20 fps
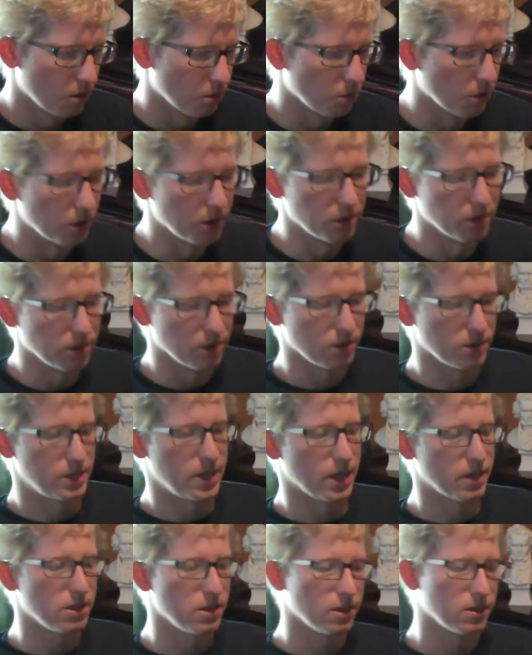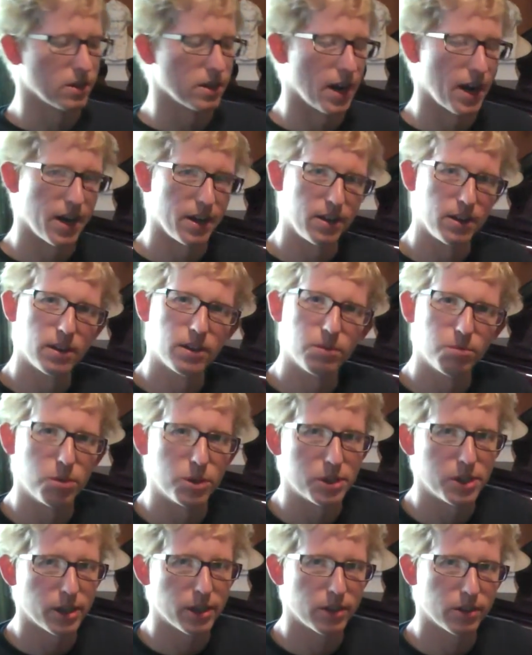One technique that I
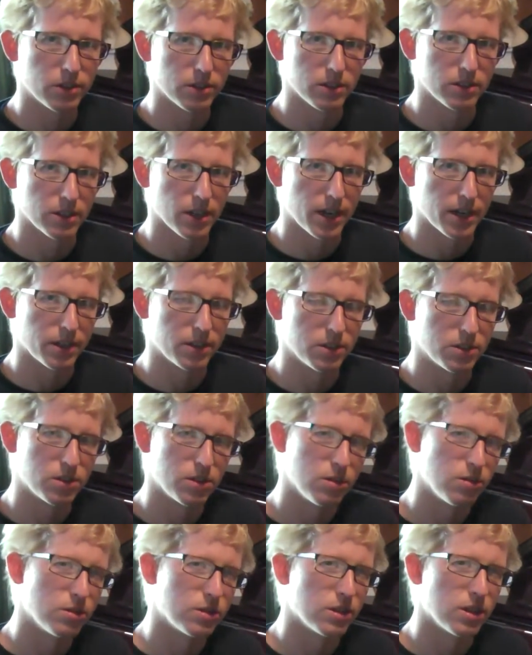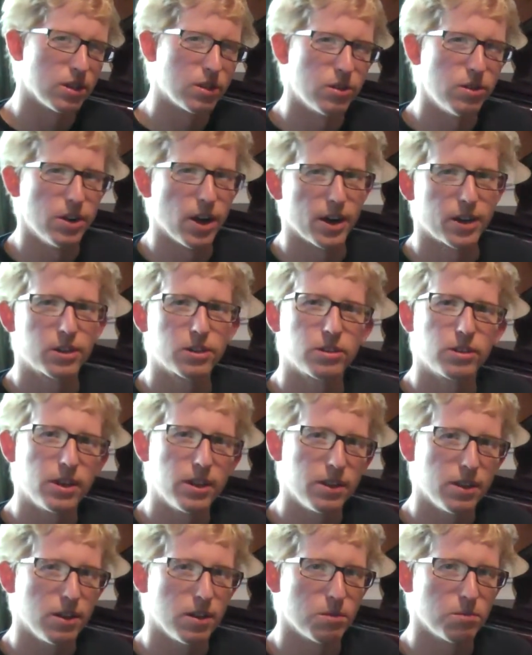particularly like is to use an introductory
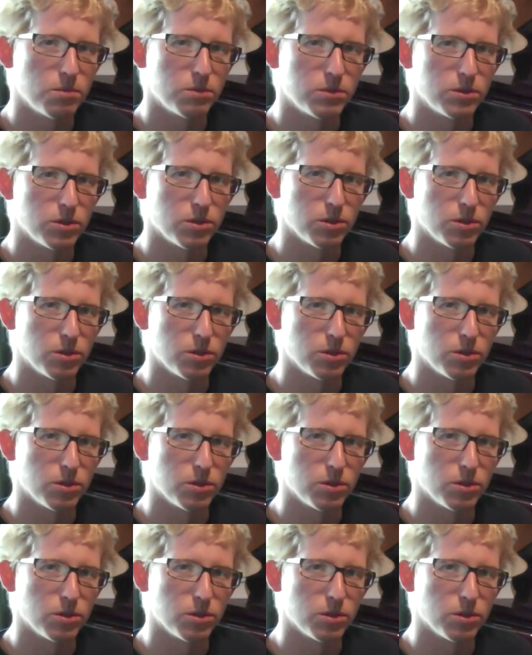theme